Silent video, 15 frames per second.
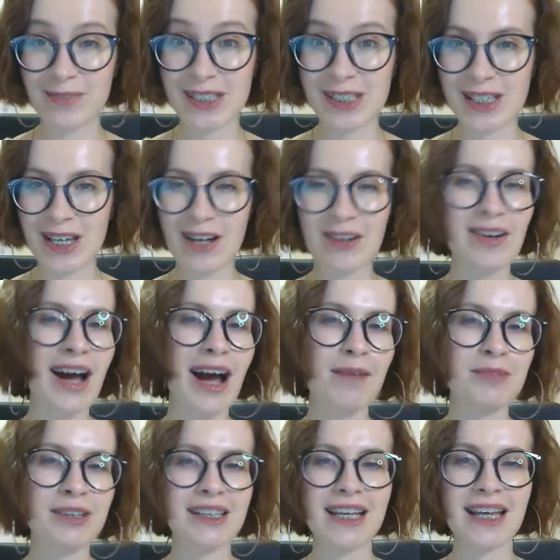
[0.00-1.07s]
So
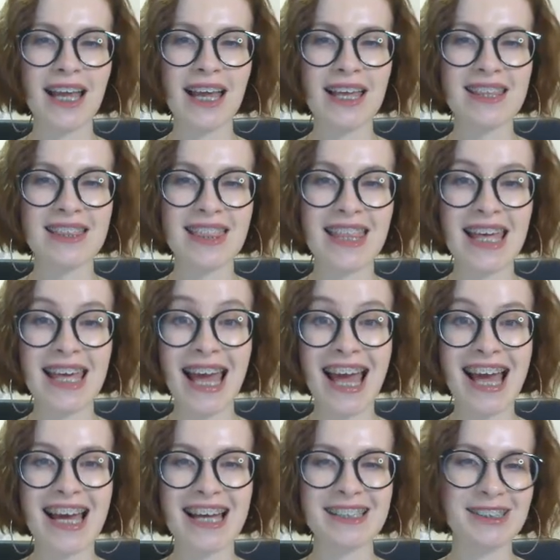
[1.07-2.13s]
I'm clicking the
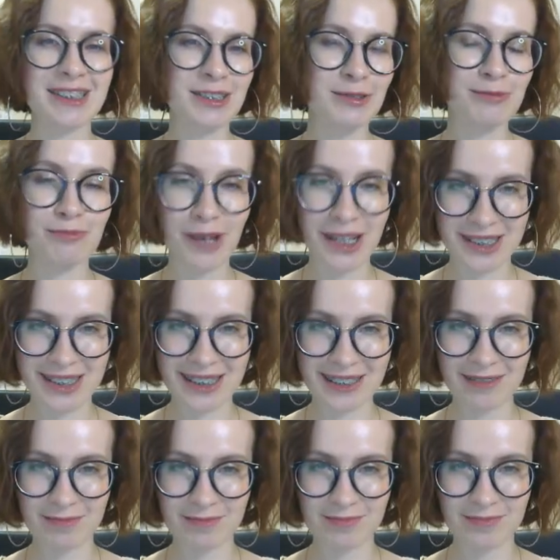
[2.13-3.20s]
Add New button.